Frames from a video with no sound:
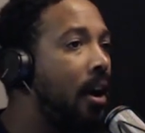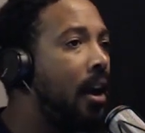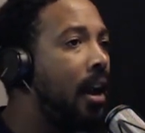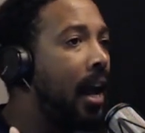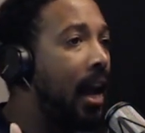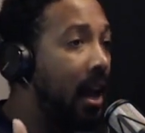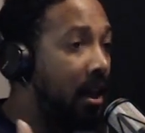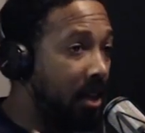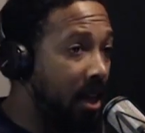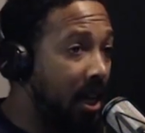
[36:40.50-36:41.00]

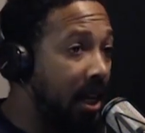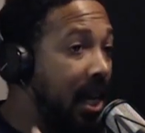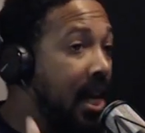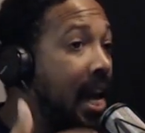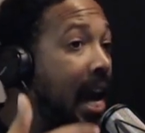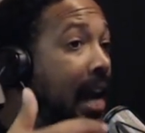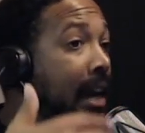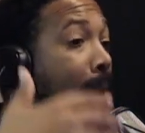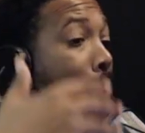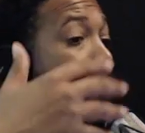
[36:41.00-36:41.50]
And then he
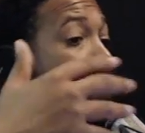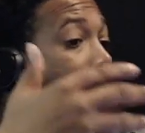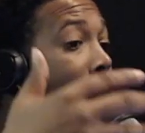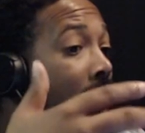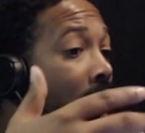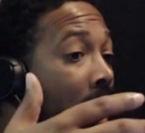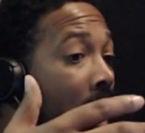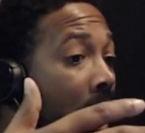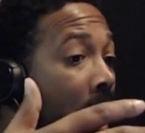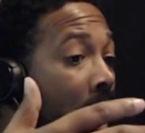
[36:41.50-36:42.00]
had
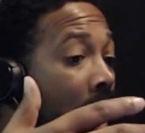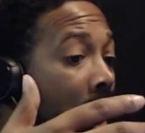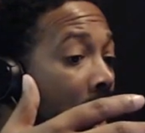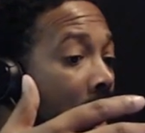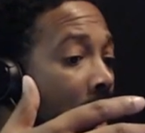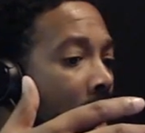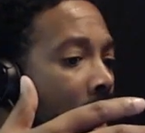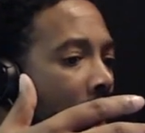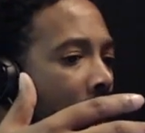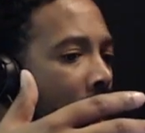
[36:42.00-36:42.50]

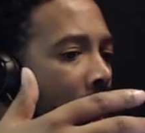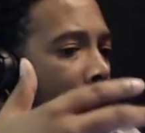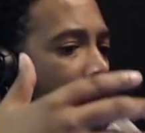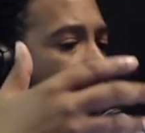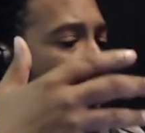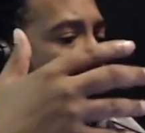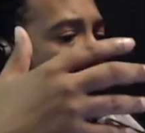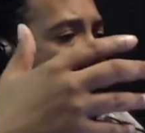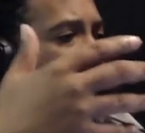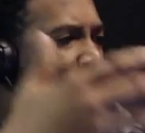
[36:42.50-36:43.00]

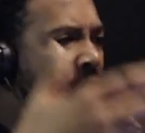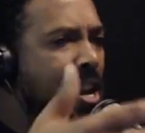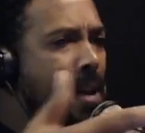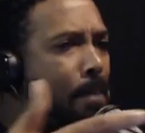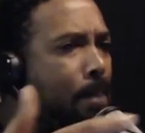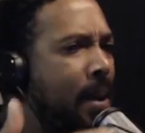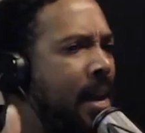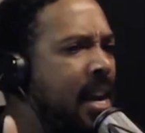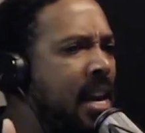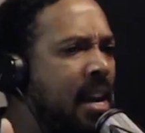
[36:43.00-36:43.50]
a
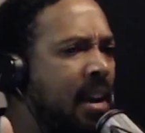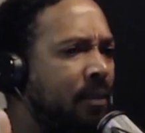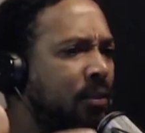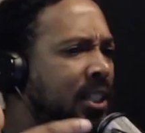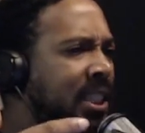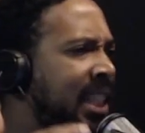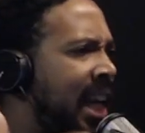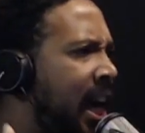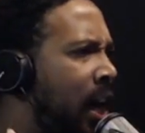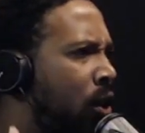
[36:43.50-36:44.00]
VP of
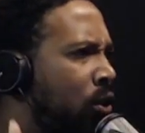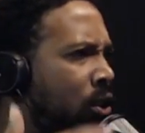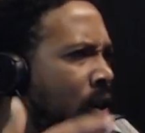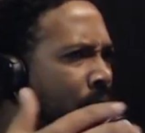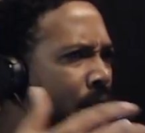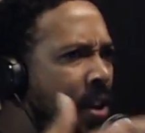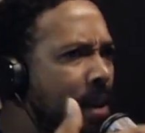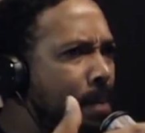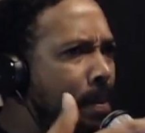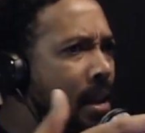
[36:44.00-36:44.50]
sales or
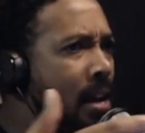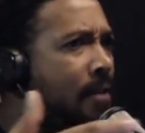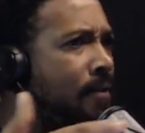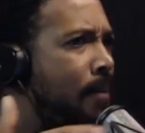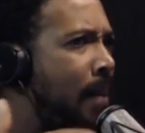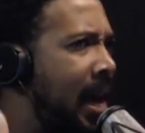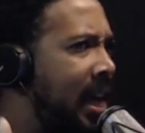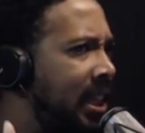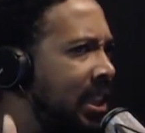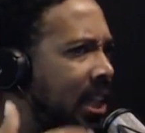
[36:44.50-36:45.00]
VP of
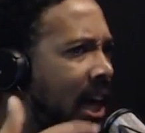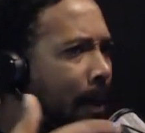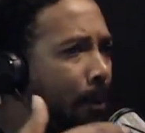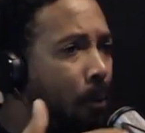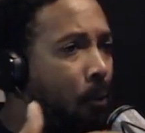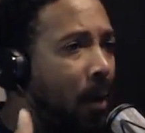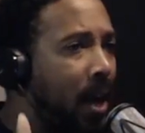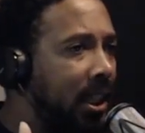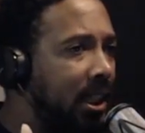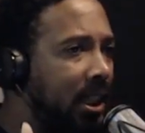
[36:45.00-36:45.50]
managed
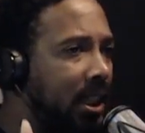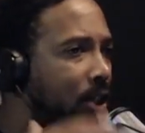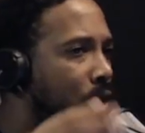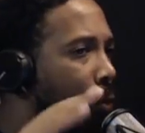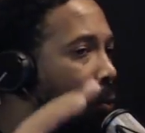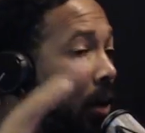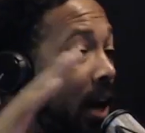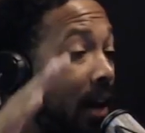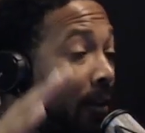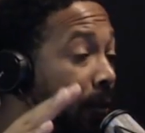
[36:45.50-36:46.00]
operations or
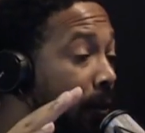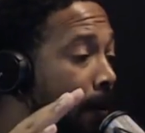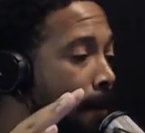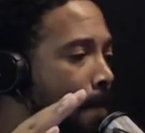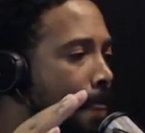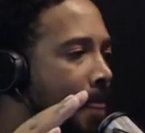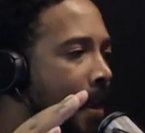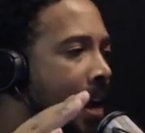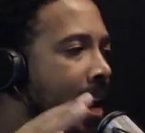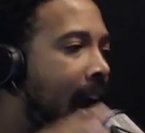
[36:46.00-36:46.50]
whatever.
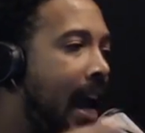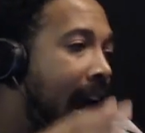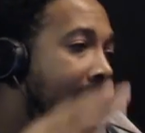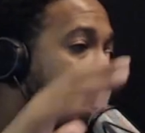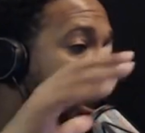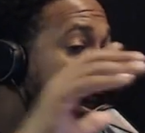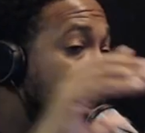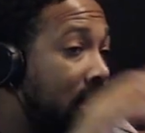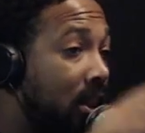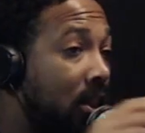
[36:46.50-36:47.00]

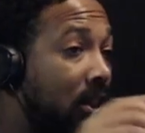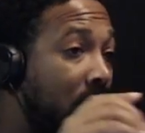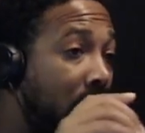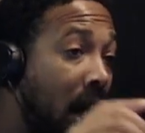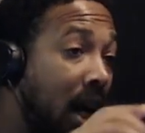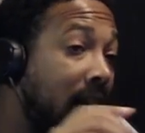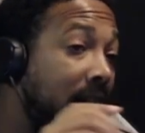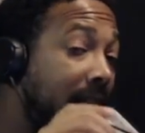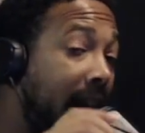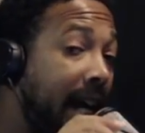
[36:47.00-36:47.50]
And this
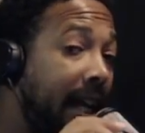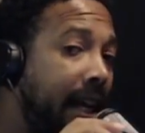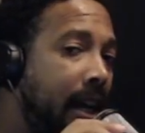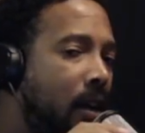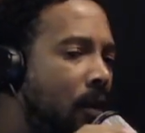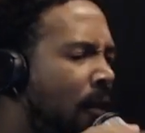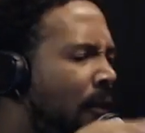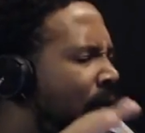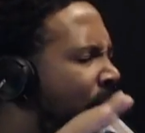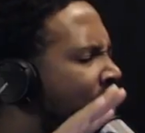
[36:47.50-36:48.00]
young lady,
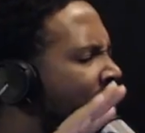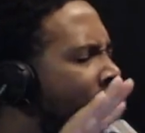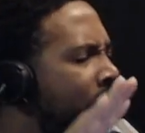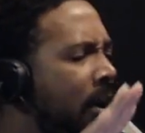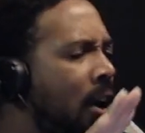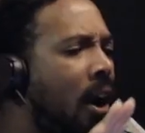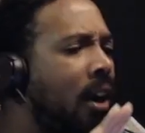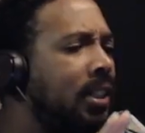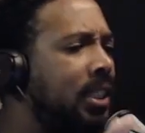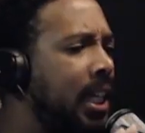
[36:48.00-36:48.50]

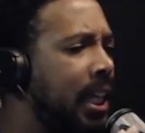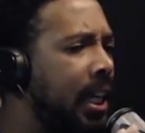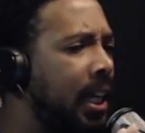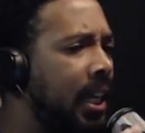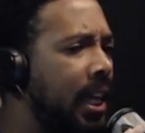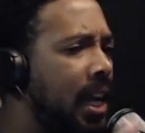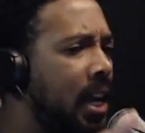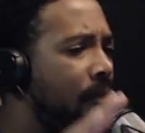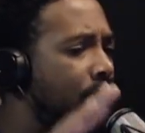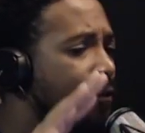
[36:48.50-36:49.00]
very
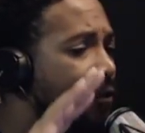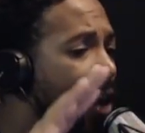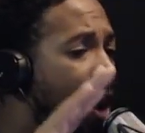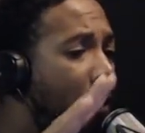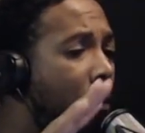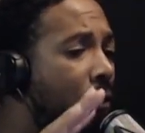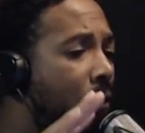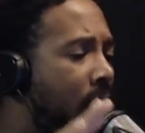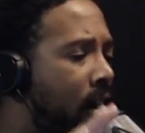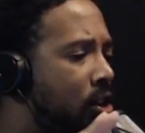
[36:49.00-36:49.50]
articulate,
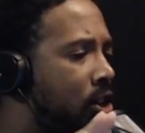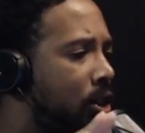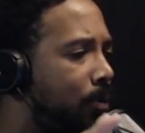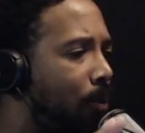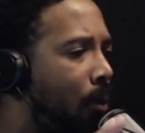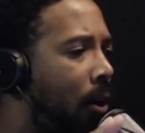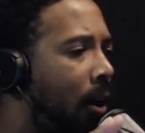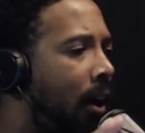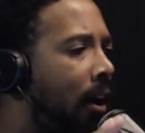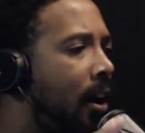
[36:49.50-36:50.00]
very, very
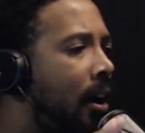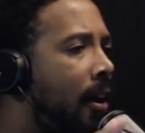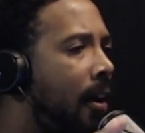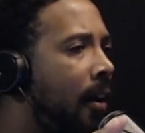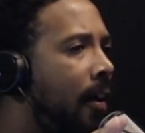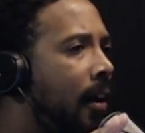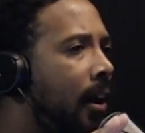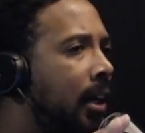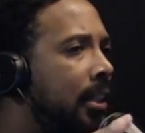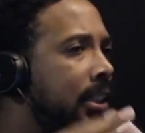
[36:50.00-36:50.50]
smart,
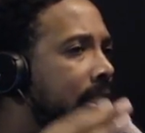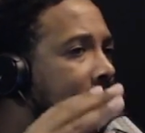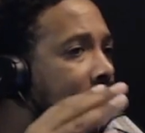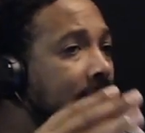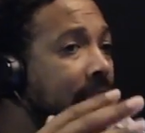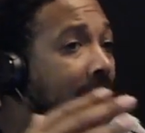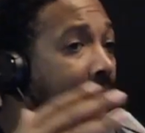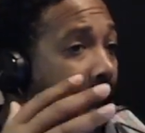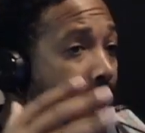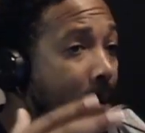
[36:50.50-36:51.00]
she
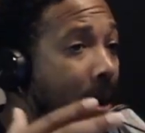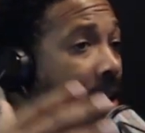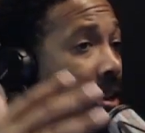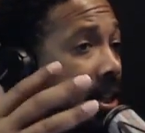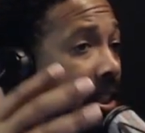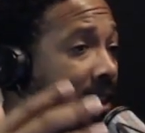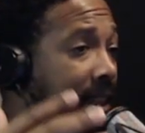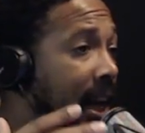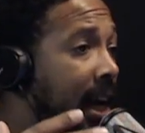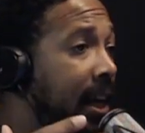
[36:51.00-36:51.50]
came out
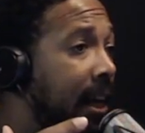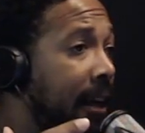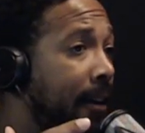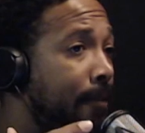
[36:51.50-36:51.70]
and said it.